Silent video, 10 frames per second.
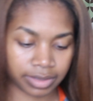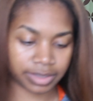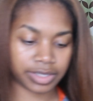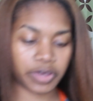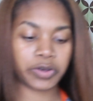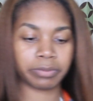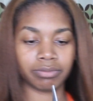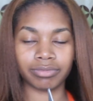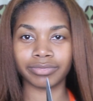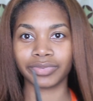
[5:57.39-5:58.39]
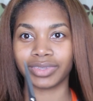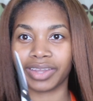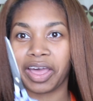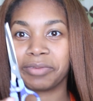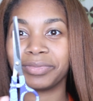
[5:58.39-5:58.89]
So
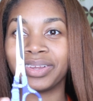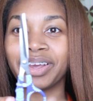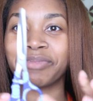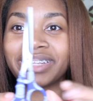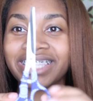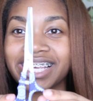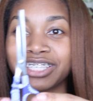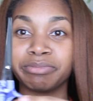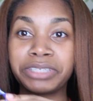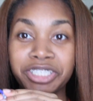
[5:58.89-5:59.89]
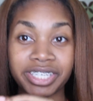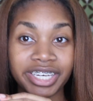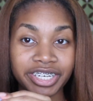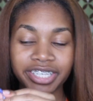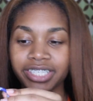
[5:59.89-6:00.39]
I'm gonna take some
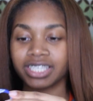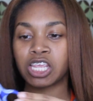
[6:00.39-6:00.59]
shears